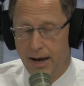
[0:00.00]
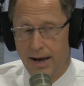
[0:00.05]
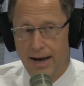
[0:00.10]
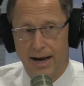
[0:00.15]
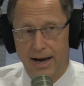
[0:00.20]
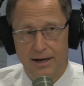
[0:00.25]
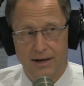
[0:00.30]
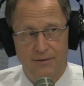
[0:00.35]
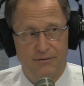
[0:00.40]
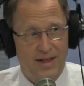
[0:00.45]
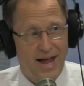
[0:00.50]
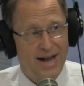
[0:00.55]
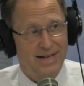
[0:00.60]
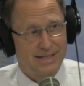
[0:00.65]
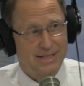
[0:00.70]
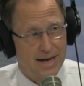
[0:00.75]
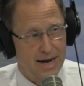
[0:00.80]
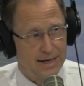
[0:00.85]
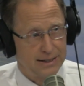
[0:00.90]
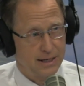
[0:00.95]
And if
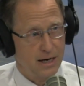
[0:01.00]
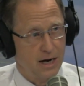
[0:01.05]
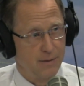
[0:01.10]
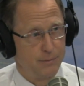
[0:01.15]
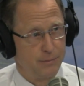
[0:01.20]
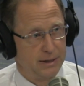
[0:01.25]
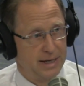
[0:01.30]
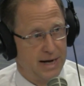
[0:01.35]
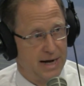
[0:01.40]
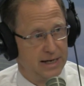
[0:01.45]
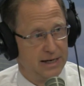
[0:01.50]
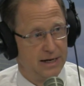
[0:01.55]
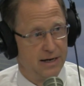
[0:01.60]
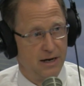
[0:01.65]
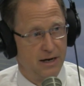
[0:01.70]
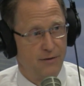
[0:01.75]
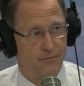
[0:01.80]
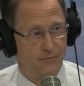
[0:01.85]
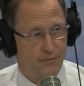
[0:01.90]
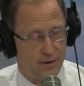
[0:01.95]
that's not complicated
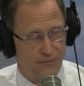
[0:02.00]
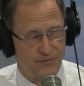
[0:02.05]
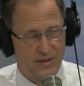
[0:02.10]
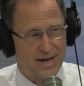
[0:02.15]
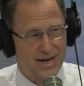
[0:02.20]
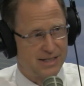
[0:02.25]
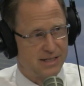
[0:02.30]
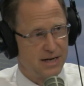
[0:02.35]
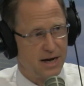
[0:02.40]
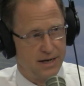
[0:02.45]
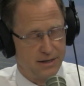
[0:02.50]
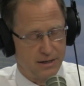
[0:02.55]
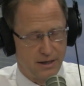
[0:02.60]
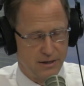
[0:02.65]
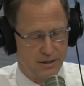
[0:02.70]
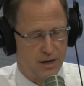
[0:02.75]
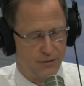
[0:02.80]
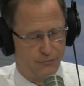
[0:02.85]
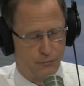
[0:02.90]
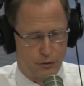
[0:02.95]
enough, if that's not
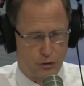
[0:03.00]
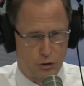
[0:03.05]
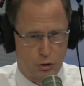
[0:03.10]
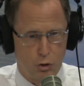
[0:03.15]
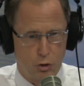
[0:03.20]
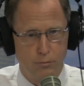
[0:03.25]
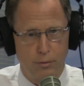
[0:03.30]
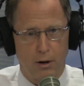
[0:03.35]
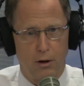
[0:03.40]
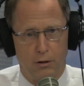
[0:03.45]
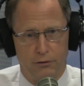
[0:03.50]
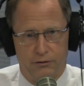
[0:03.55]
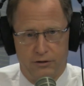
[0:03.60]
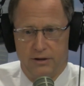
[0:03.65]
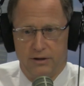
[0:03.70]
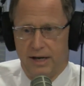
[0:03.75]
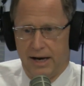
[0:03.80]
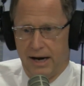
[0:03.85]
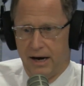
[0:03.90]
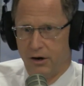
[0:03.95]
enough with two balls
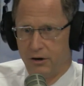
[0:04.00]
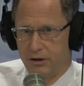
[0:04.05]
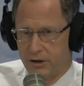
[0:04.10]
in the air